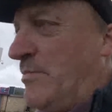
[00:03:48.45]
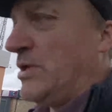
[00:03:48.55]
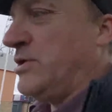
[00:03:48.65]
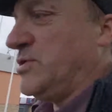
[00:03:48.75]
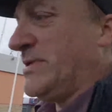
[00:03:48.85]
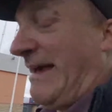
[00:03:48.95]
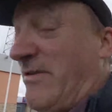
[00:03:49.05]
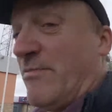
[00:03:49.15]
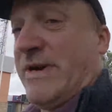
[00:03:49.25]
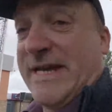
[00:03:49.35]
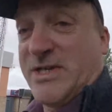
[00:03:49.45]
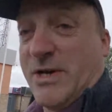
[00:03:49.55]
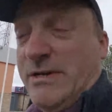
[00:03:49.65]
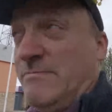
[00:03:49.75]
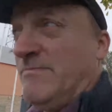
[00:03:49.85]
but you don't have your brakes
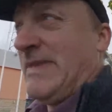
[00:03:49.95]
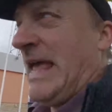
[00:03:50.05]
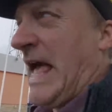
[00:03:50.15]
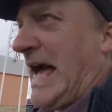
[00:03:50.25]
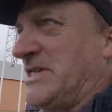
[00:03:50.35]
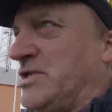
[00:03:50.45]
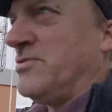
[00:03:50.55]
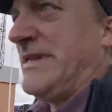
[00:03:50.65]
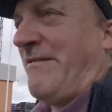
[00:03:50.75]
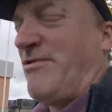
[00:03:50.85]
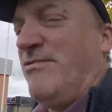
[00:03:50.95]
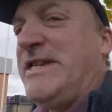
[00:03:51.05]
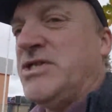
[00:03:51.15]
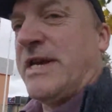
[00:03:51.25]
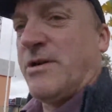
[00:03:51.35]
on and you don't have the
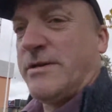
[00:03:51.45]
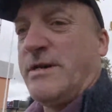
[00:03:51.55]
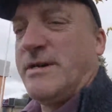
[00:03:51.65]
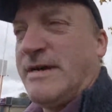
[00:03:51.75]
regen on,